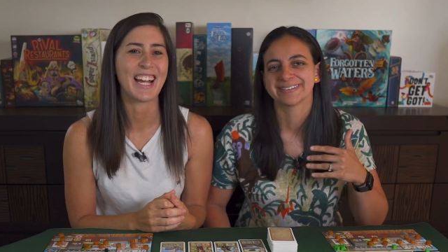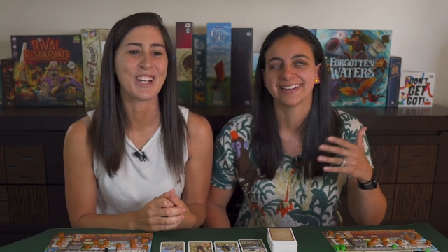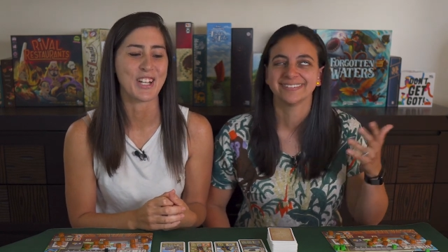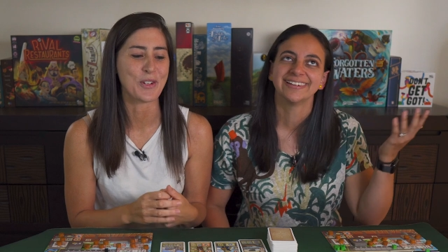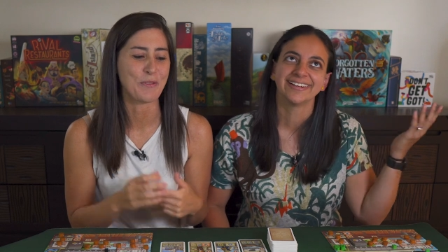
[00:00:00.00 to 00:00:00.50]
Speaker 1: like, I
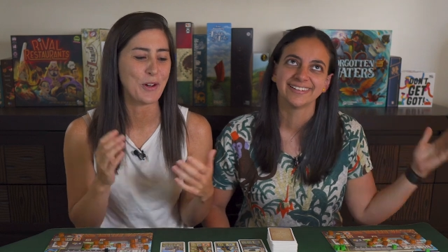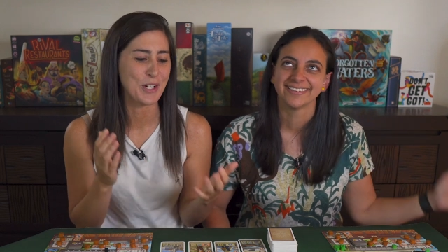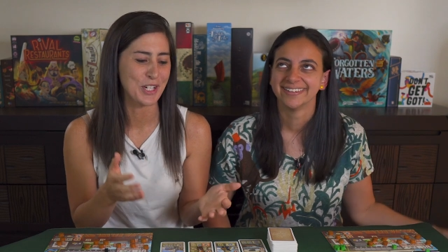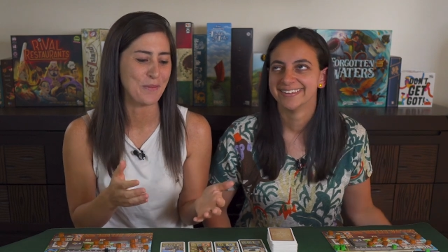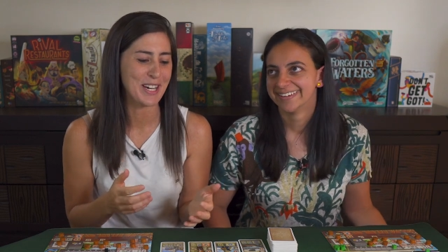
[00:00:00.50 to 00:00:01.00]
was well,
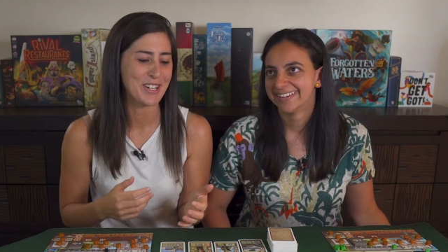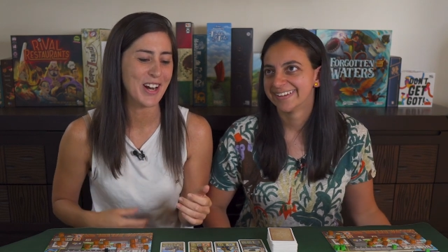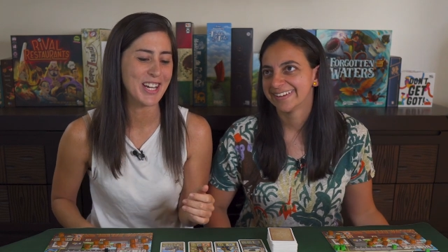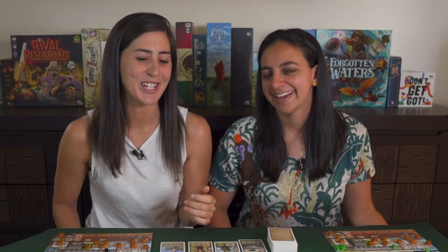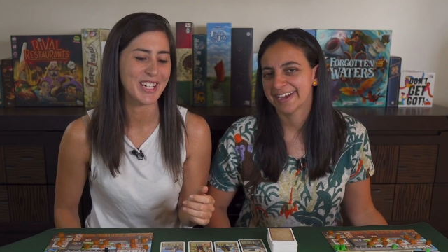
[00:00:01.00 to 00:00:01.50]
focused on my
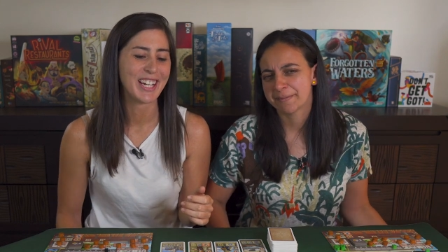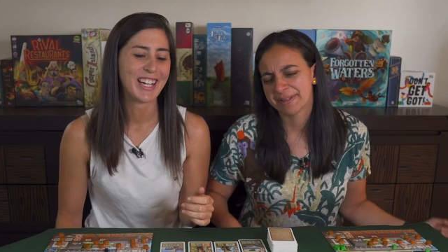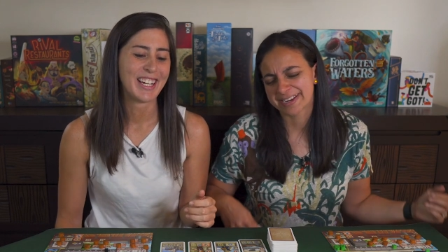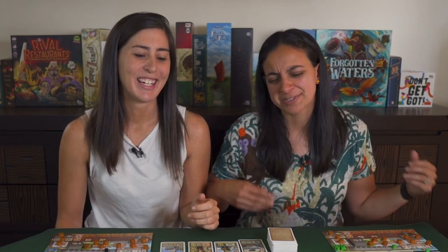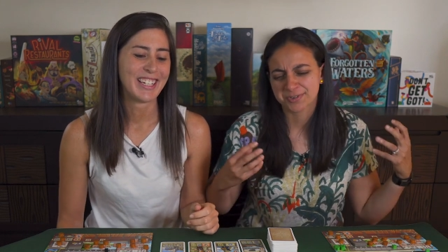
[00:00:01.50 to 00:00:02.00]
strategy. Yeah, and I'm
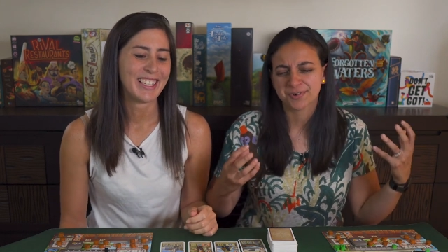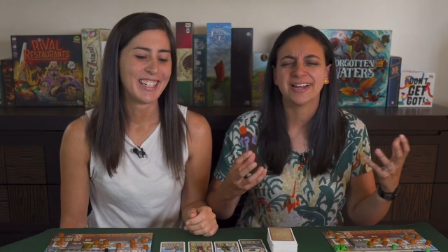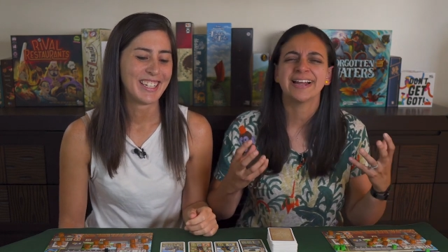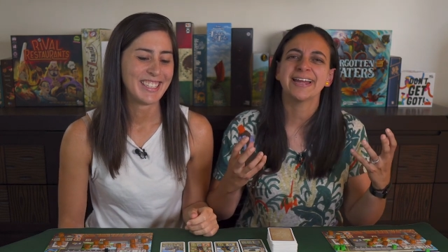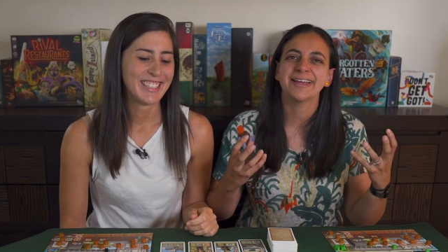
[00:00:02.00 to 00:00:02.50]
like
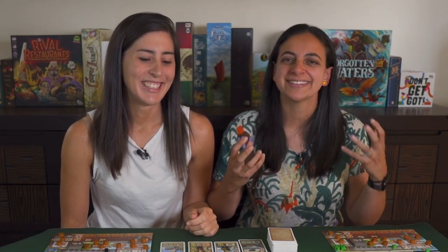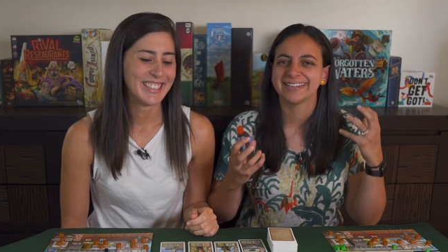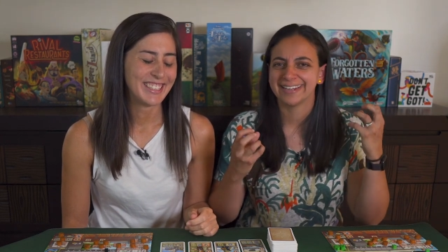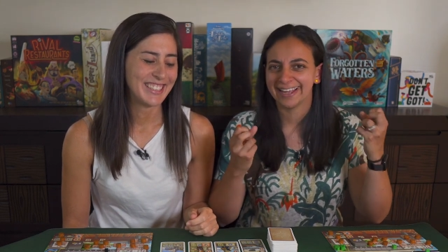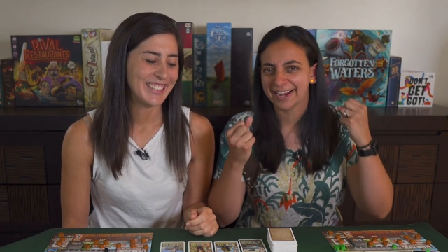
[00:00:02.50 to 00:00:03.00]
trying
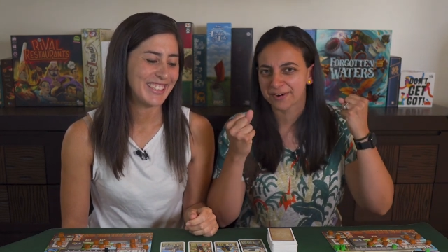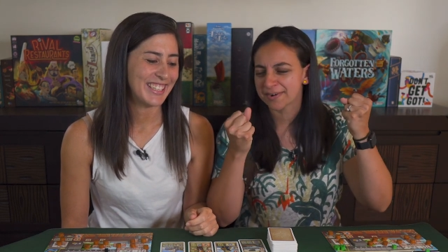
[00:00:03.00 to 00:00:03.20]
to like yeah.